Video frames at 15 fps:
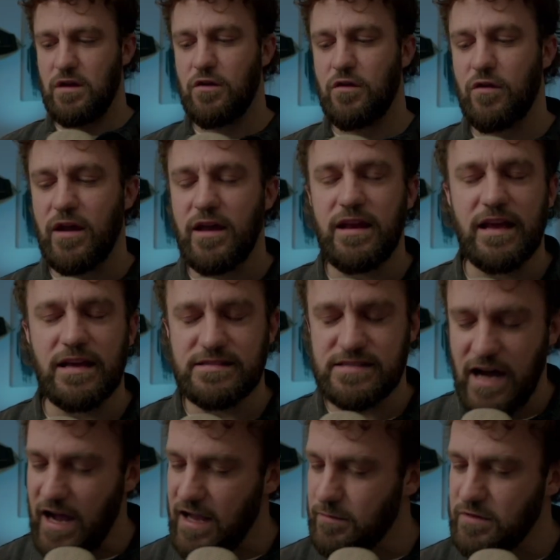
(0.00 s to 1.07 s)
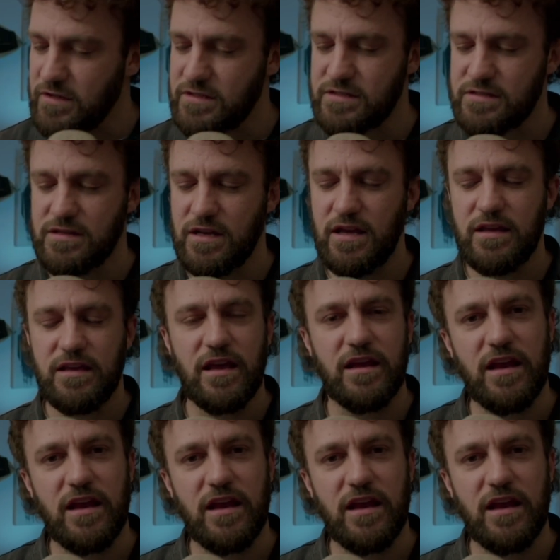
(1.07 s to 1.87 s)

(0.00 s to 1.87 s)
creating a timeless yet